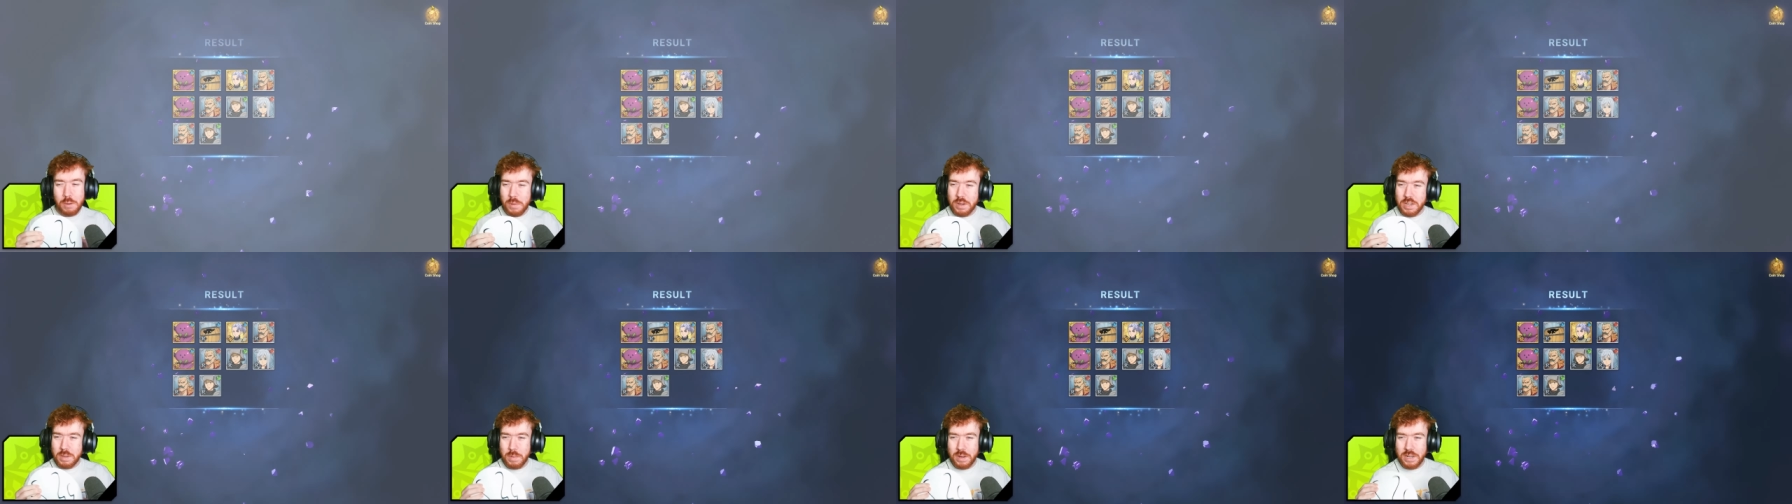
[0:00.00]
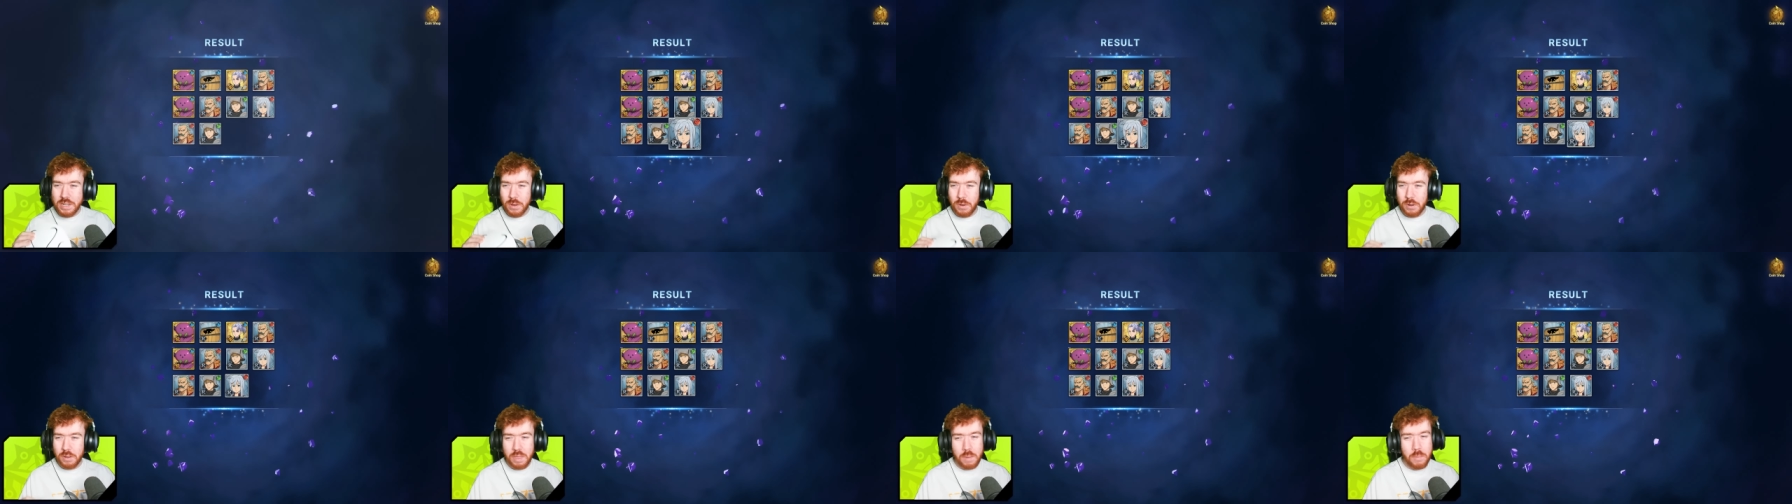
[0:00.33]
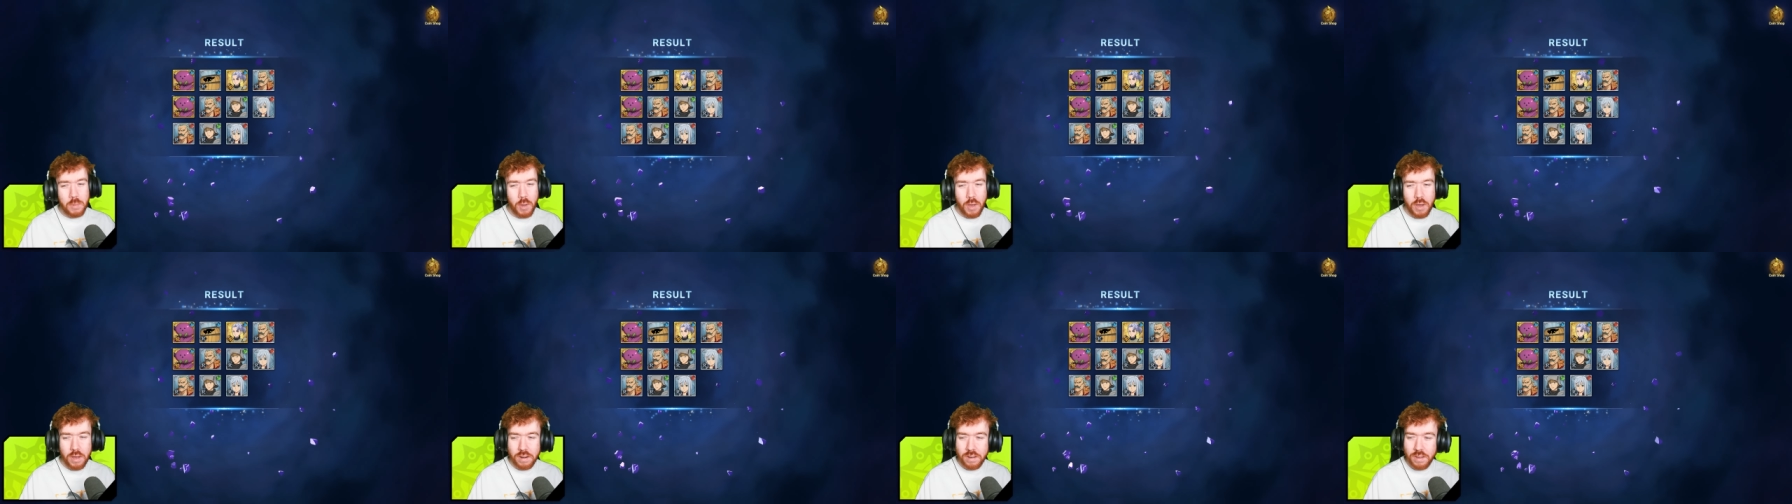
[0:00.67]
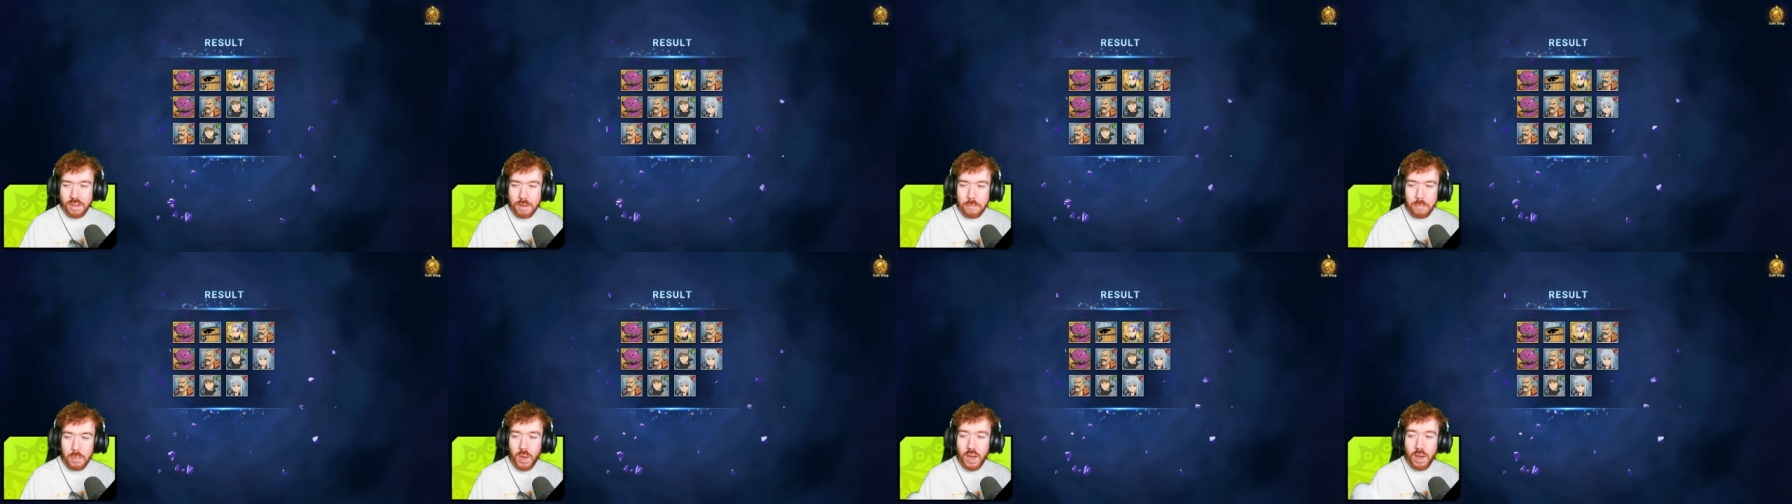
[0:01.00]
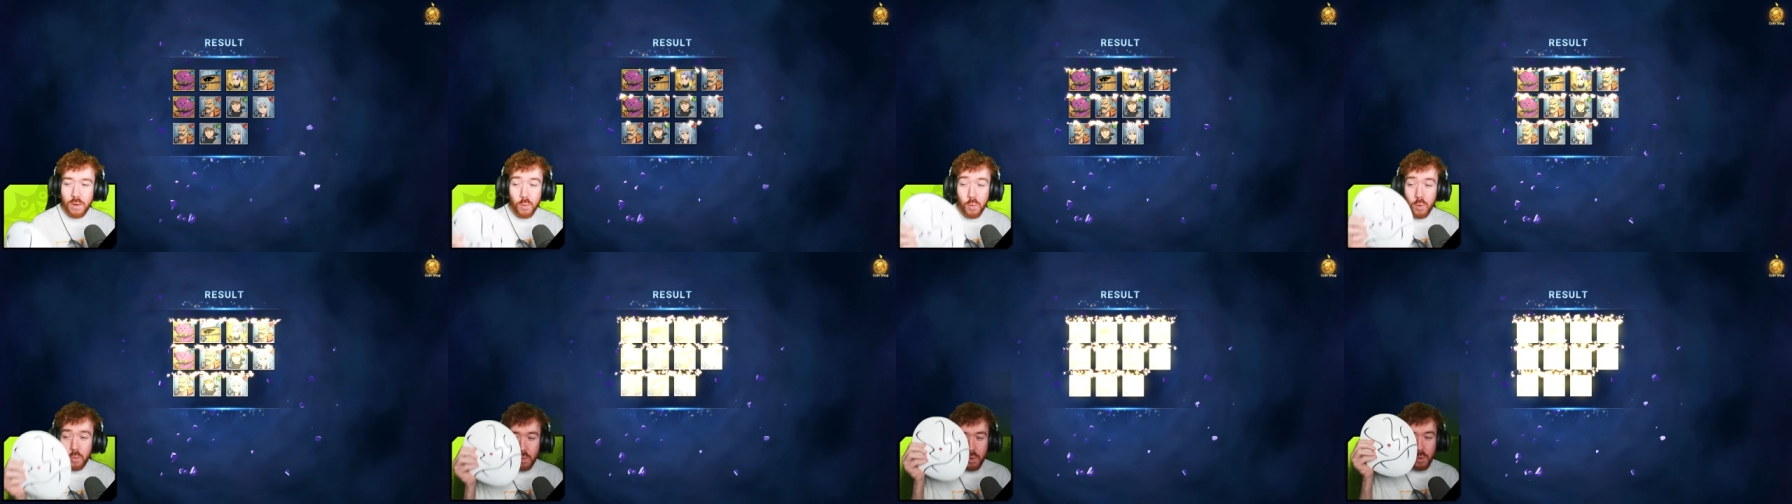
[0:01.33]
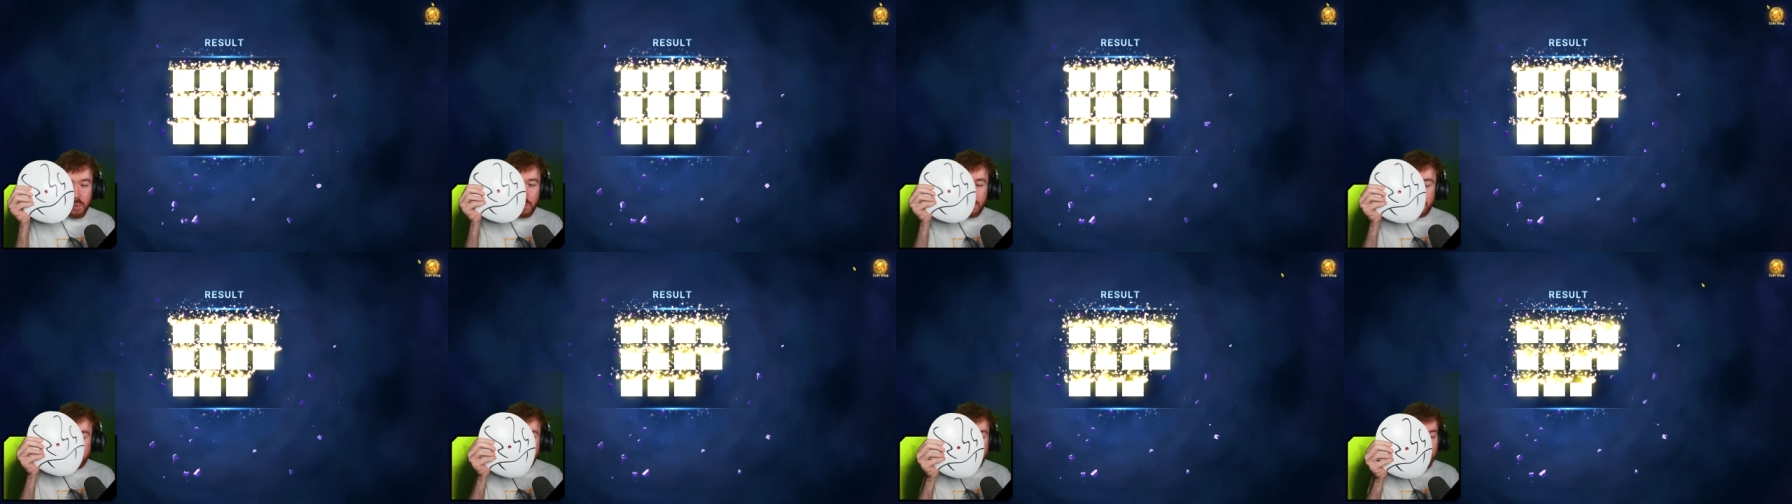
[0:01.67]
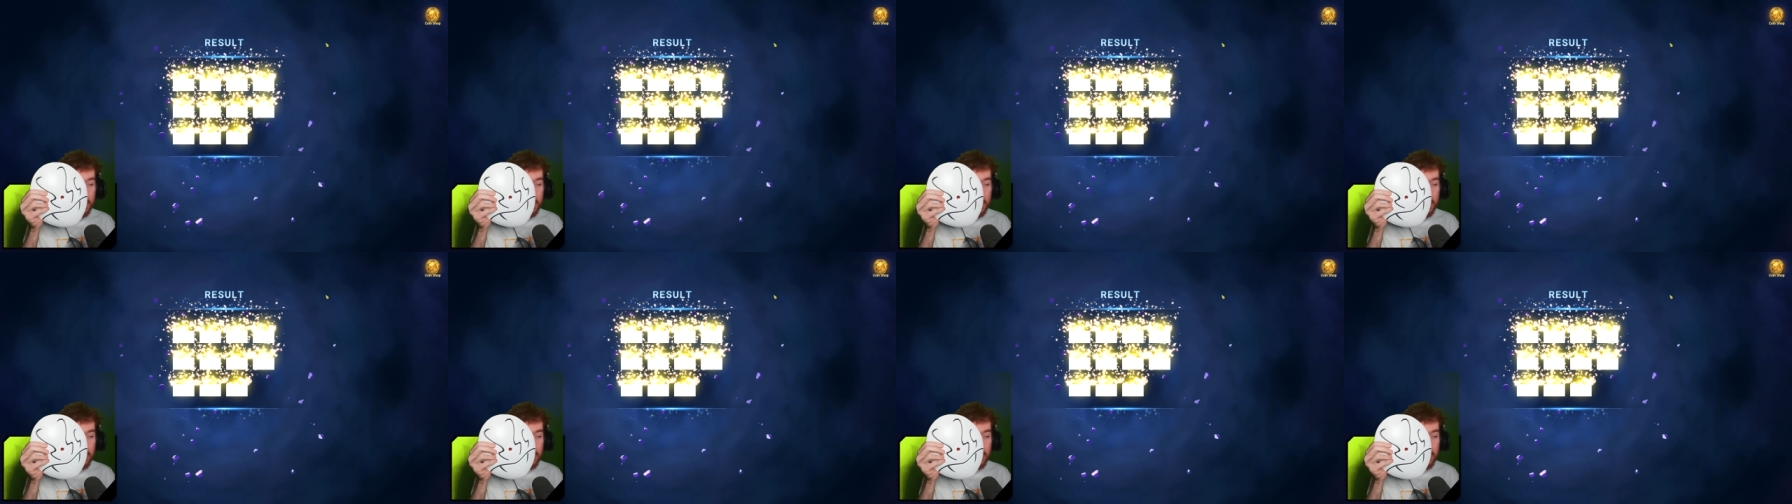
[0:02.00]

It's going to be so long to put on. But we'll, we'll,